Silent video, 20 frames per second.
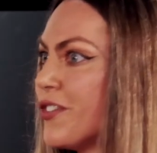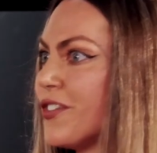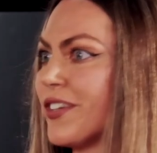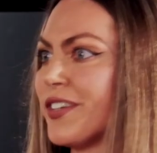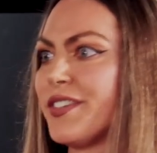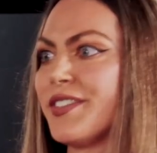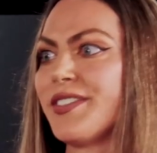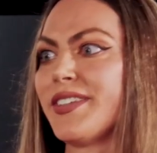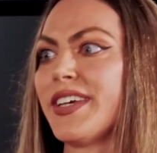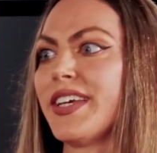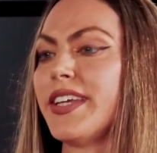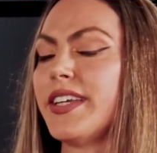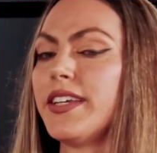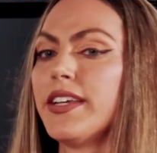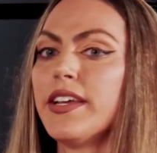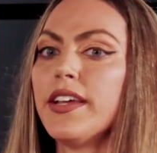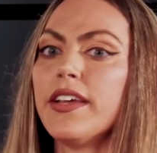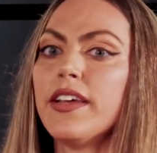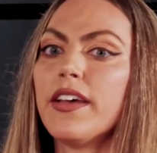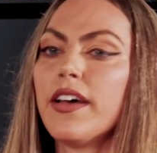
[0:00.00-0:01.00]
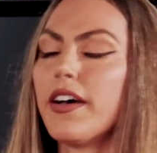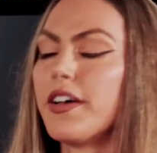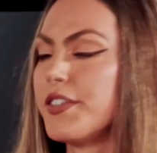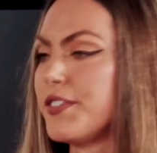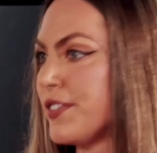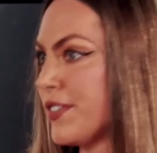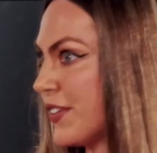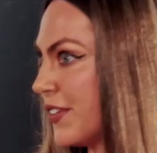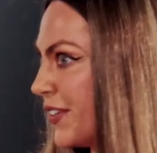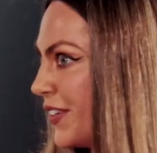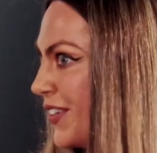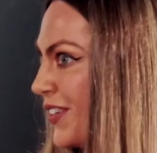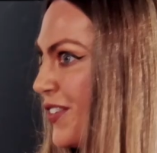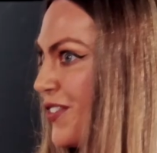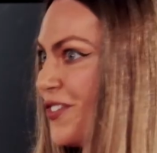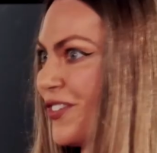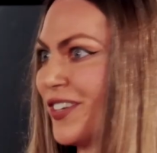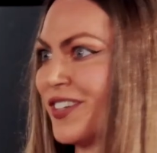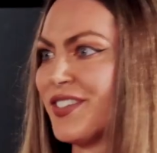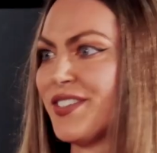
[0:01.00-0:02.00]
genocide,
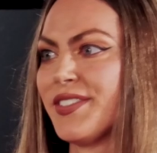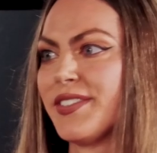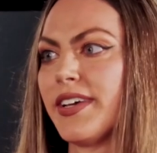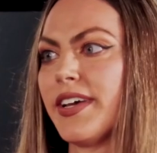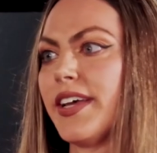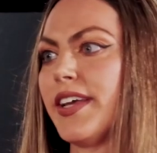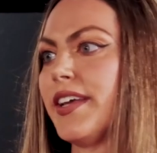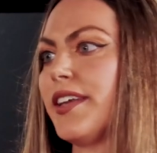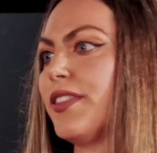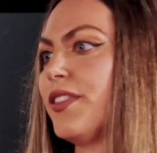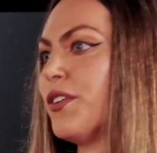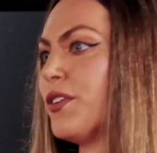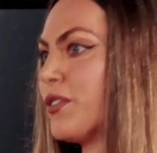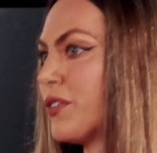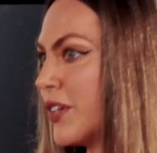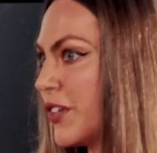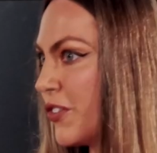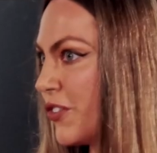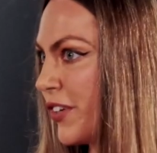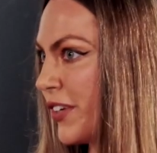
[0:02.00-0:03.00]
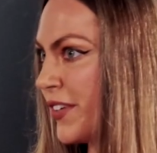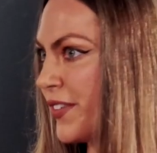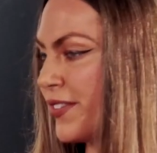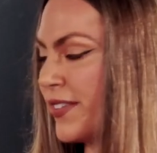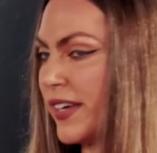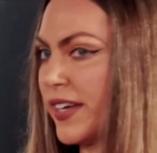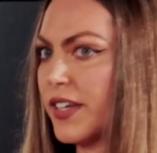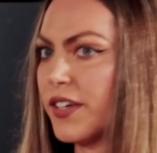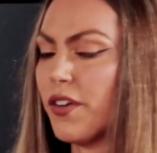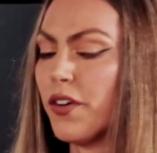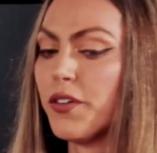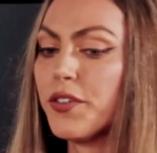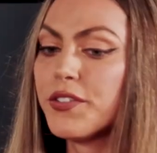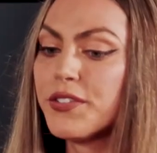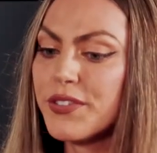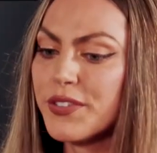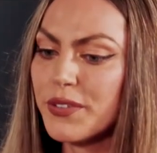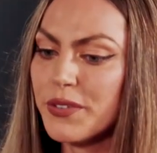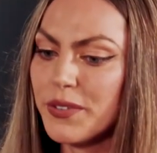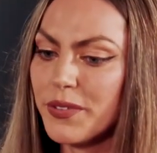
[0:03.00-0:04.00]
Assyrian genocide, the Greek genocide,
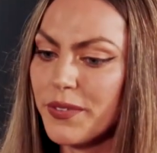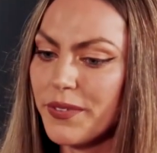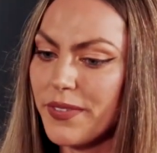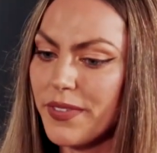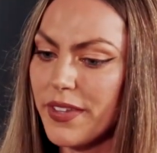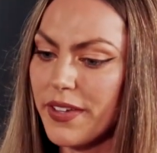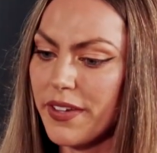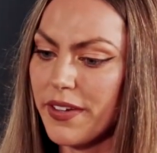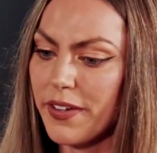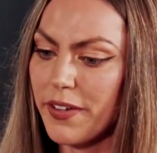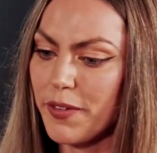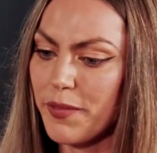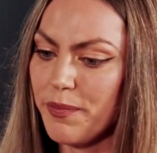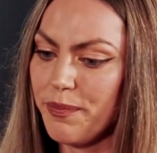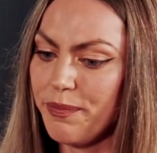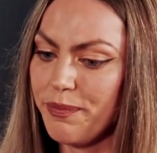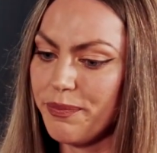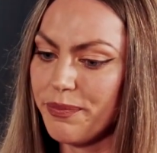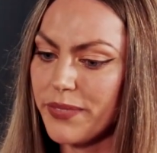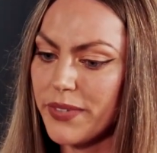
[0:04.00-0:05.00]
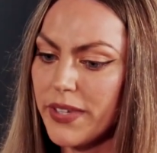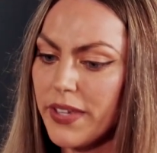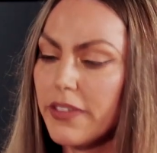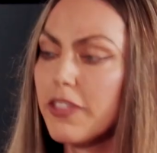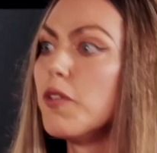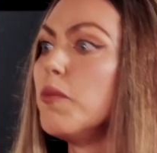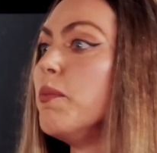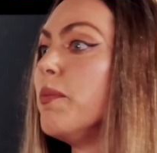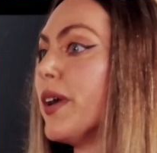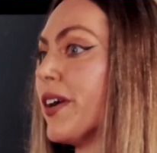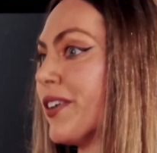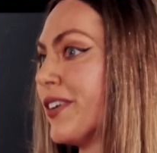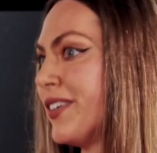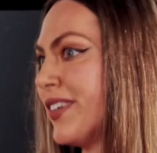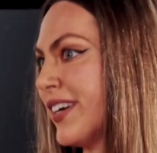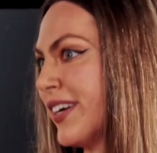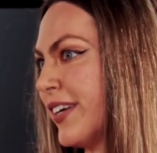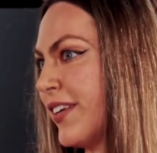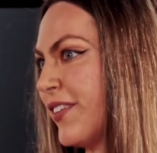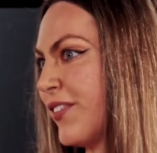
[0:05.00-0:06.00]
also the
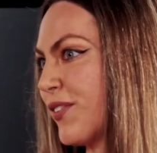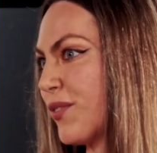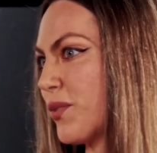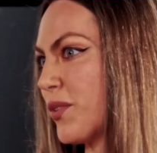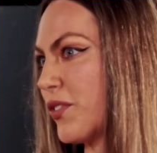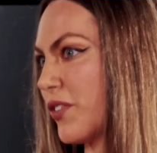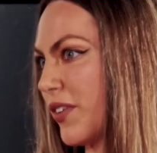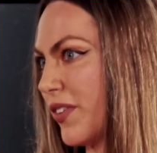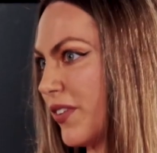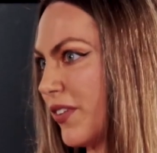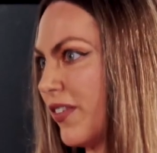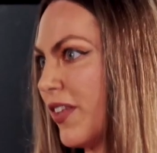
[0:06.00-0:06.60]
Maronites, which are the